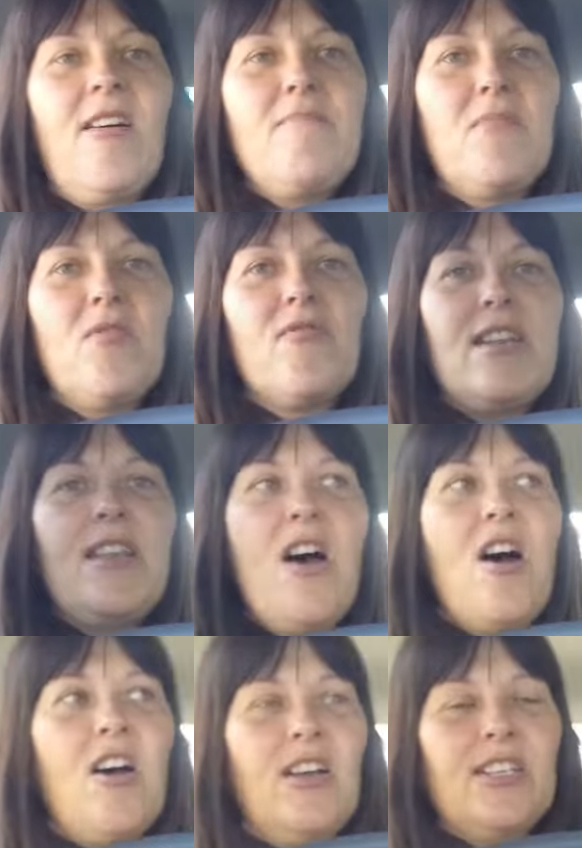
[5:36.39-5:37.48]
I'm more
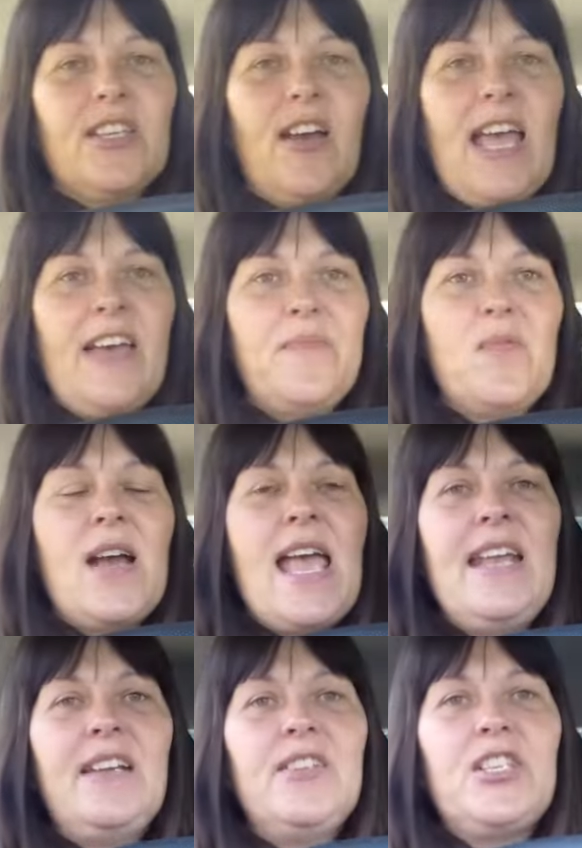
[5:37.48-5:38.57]
alert, I have more
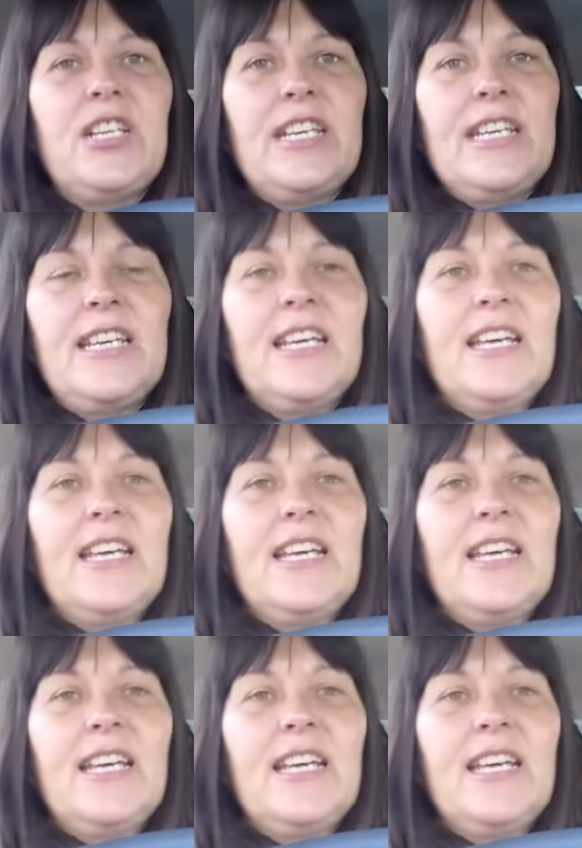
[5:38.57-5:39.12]
energy,